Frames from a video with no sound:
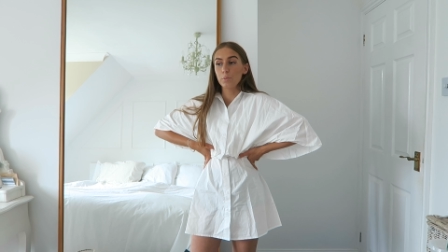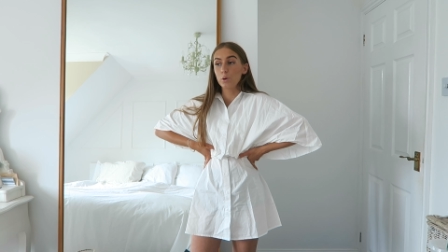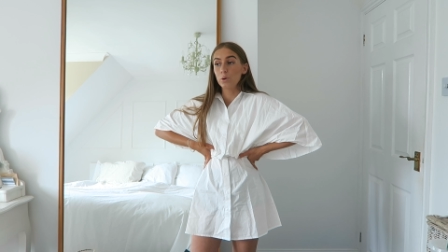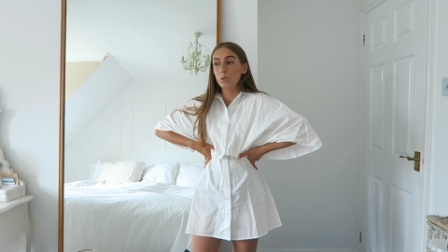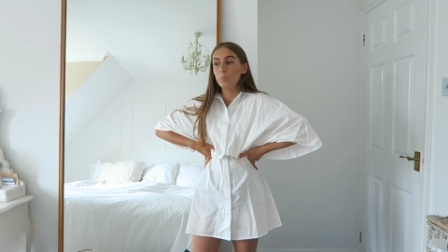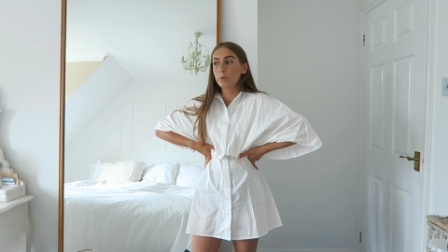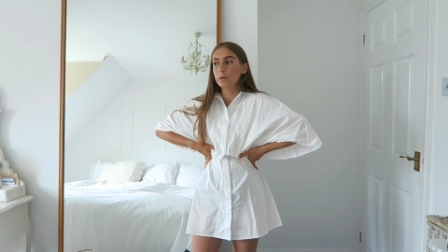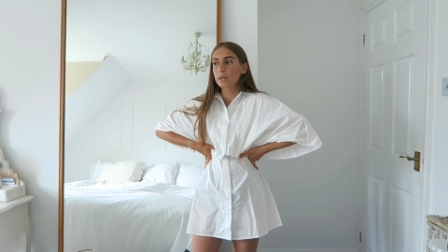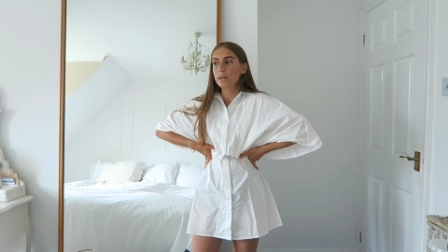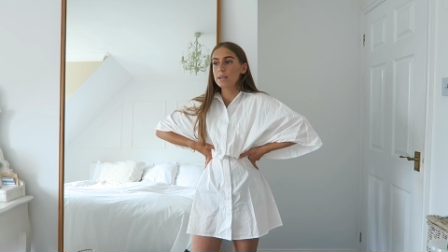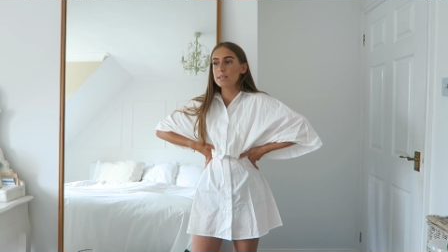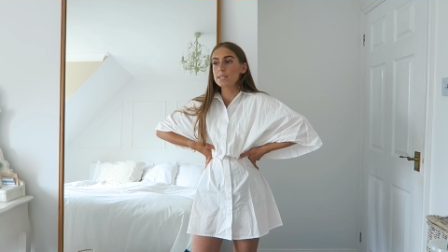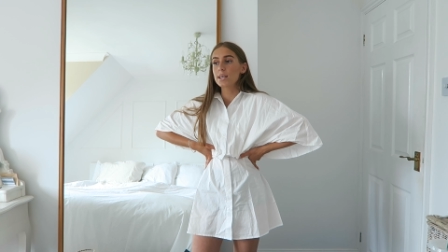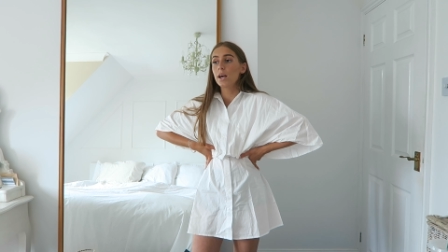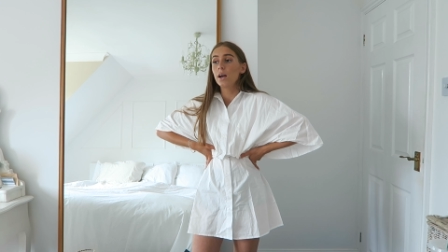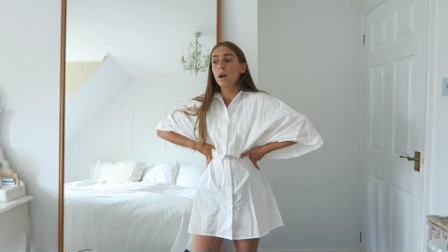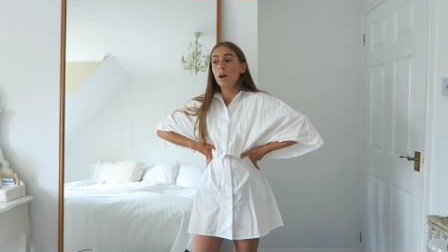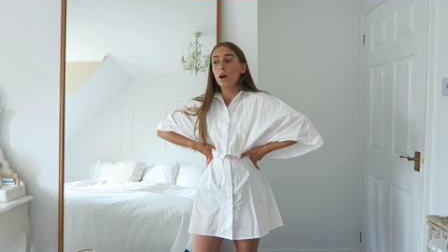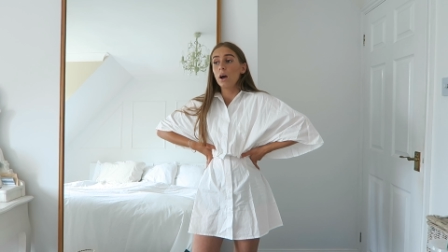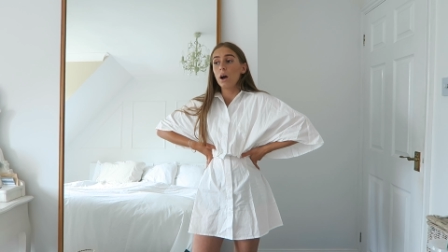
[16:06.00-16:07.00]
them all because
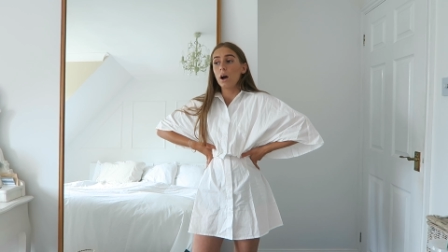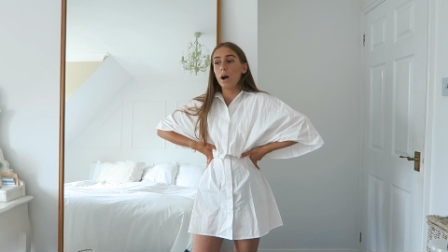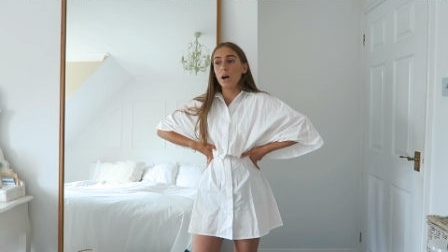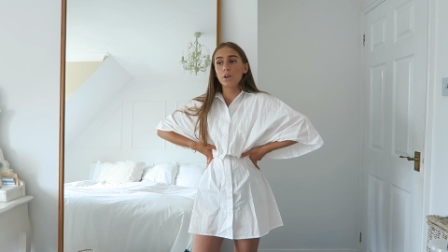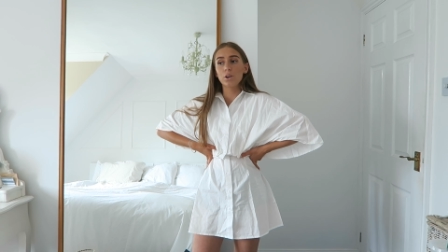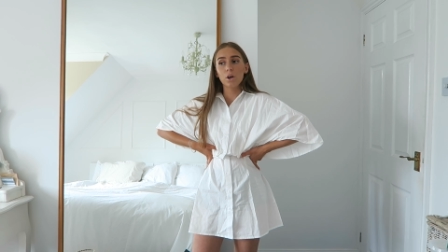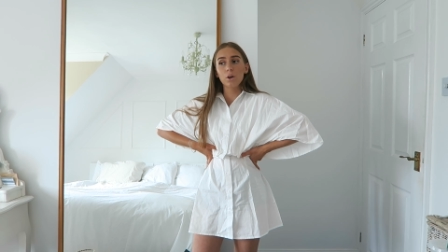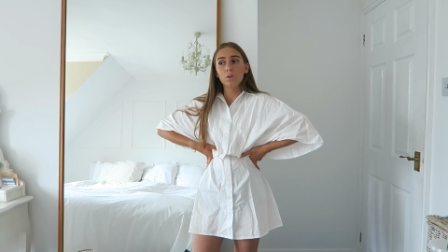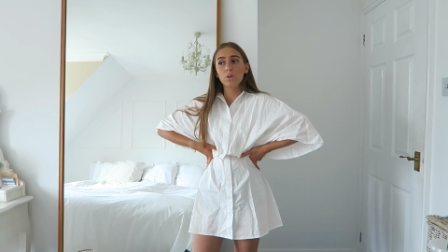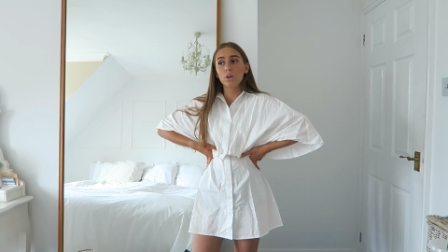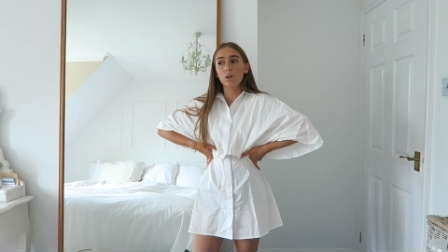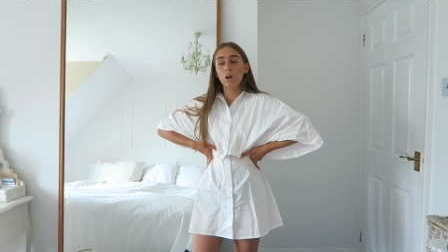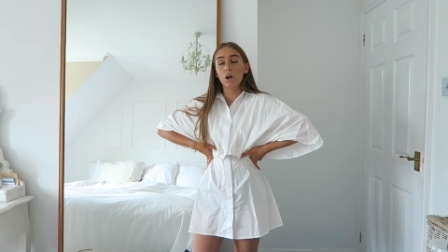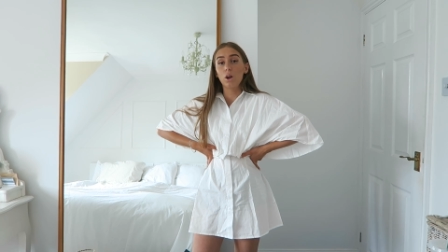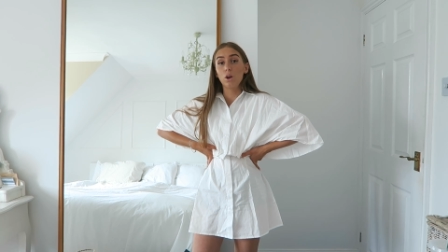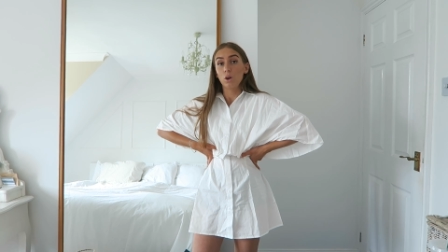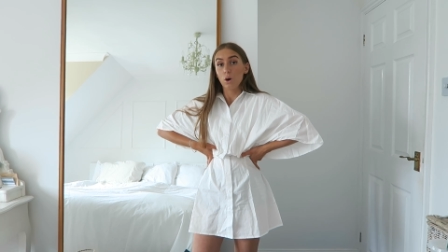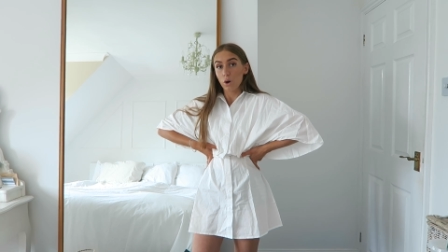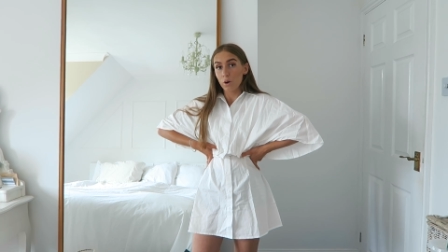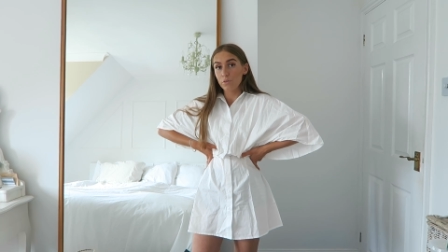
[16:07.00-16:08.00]
I know that
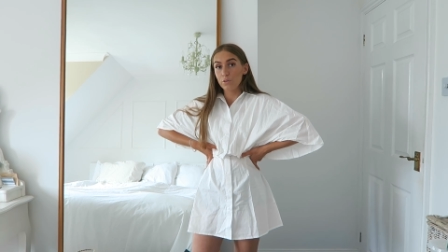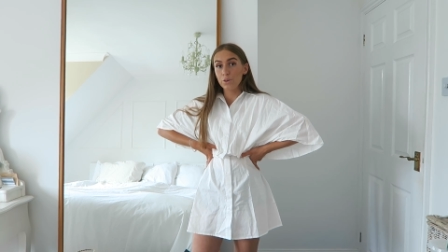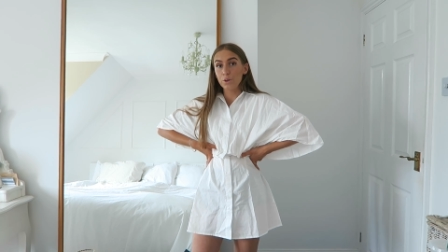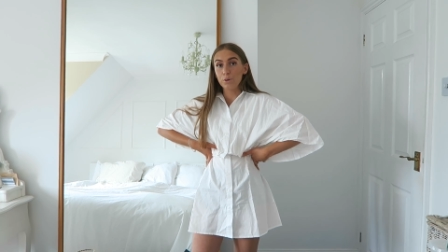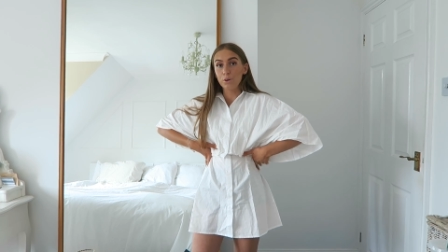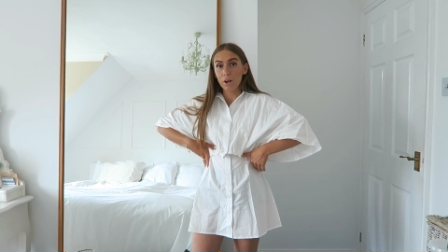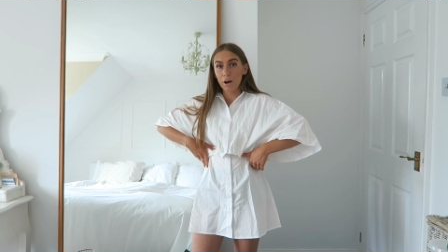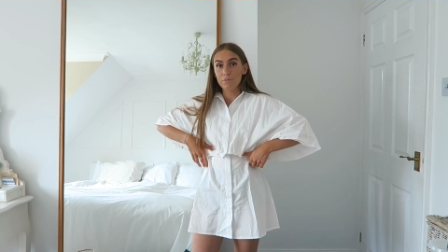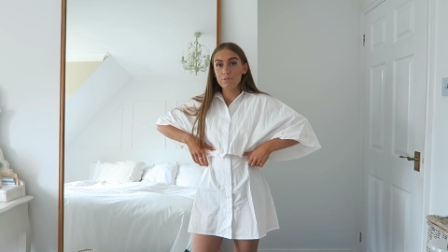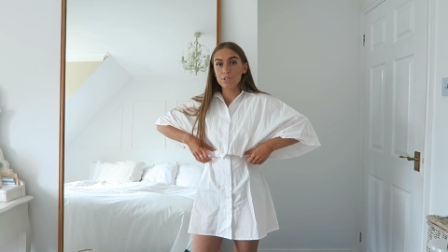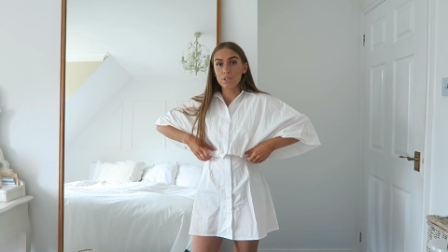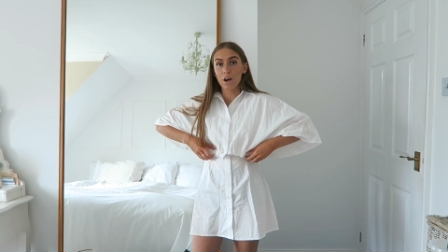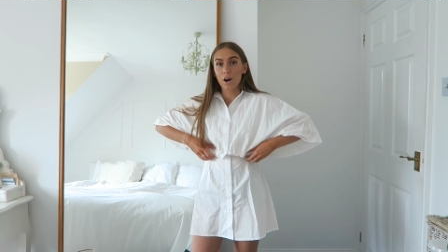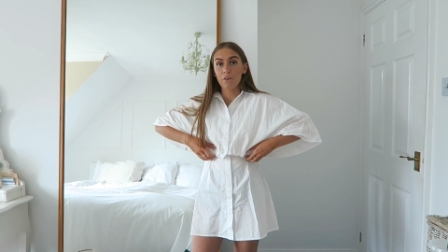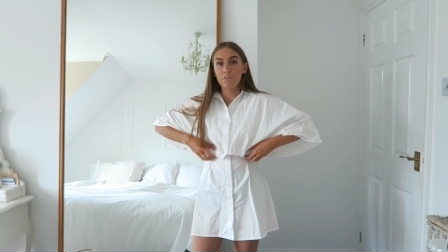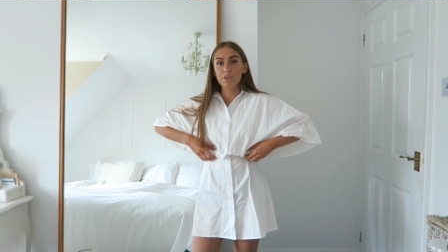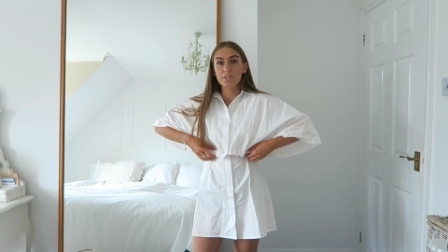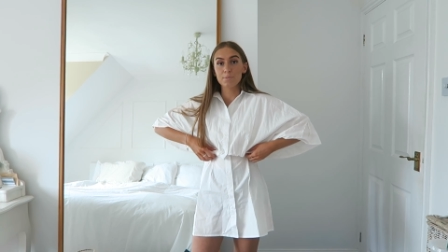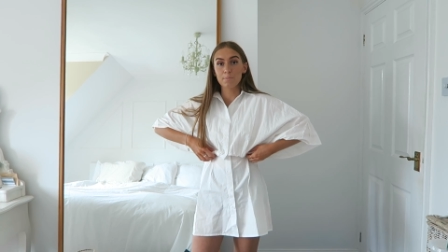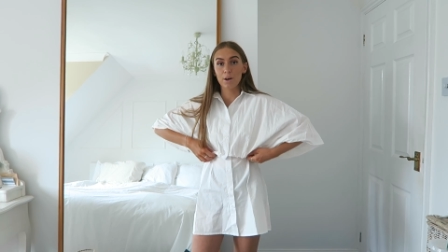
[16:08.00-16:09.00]
a lot of you love
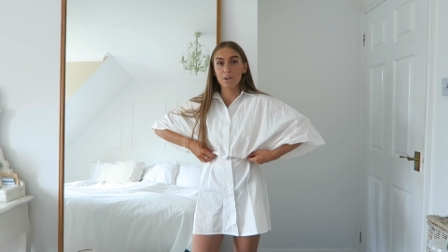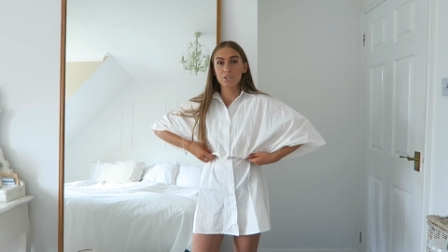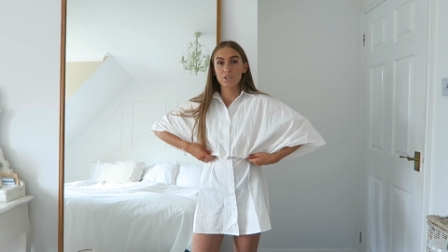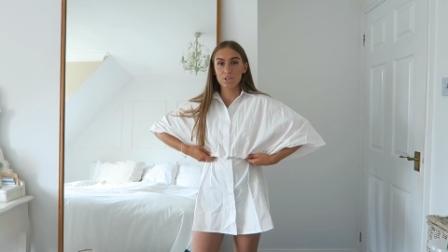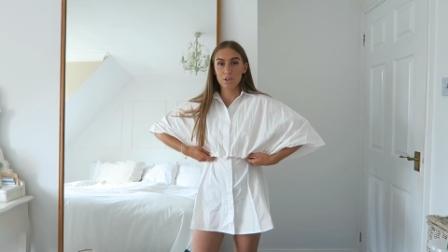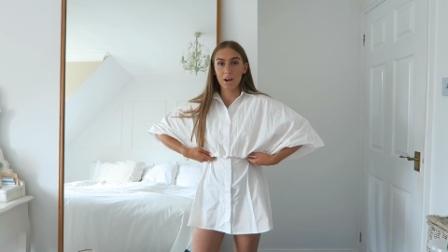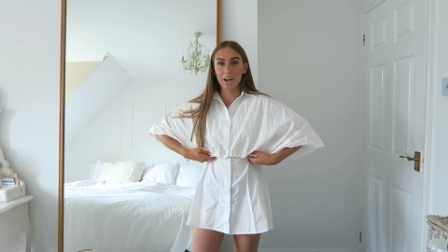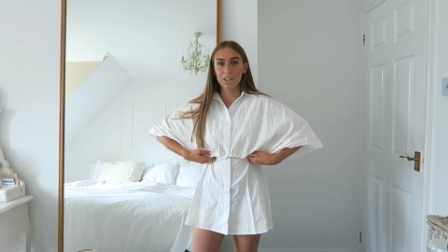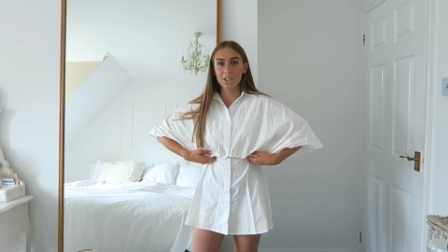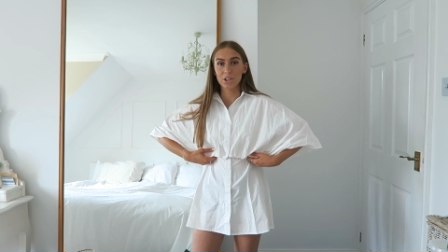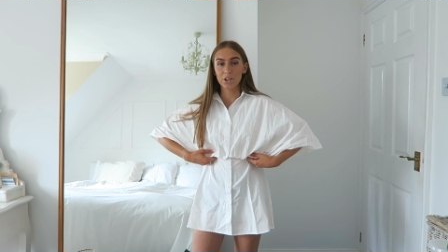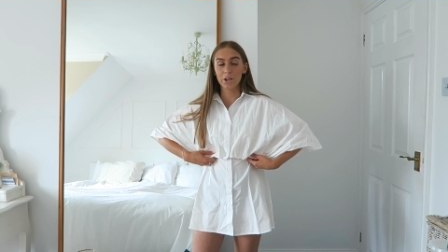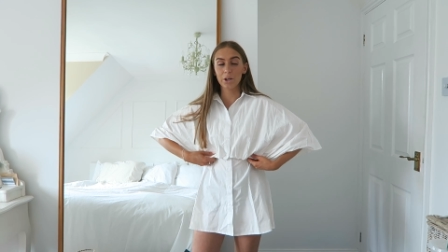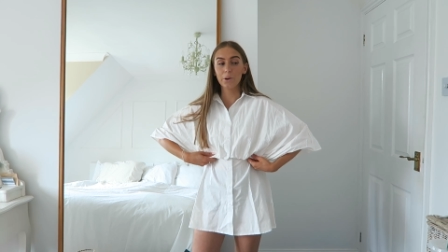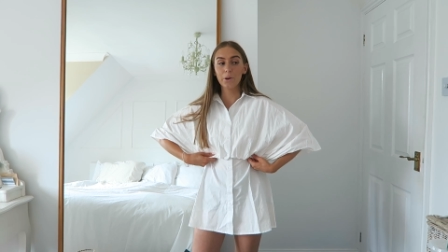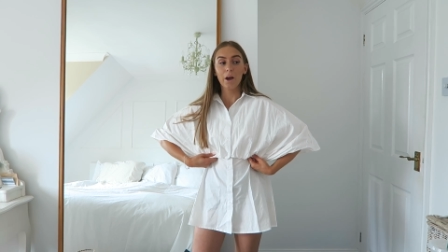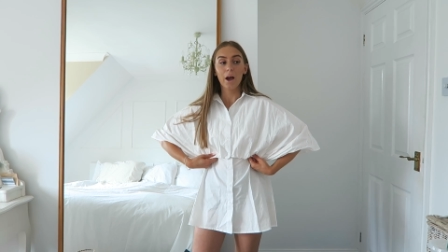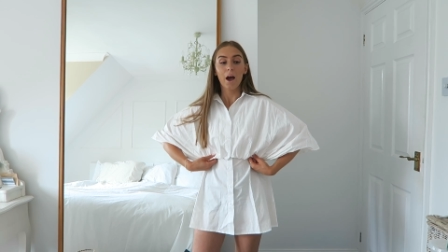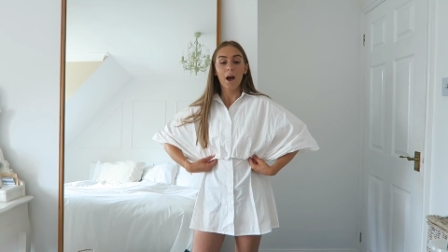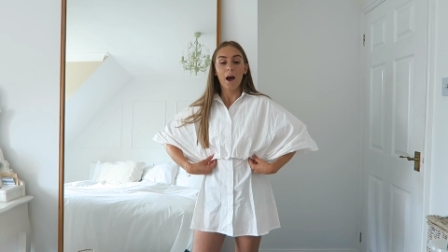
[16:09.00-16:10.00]
Zara as much as I
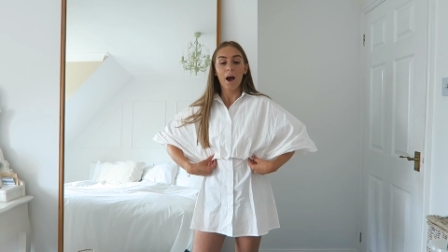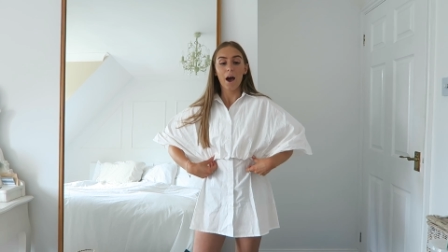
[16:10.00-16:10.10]
do,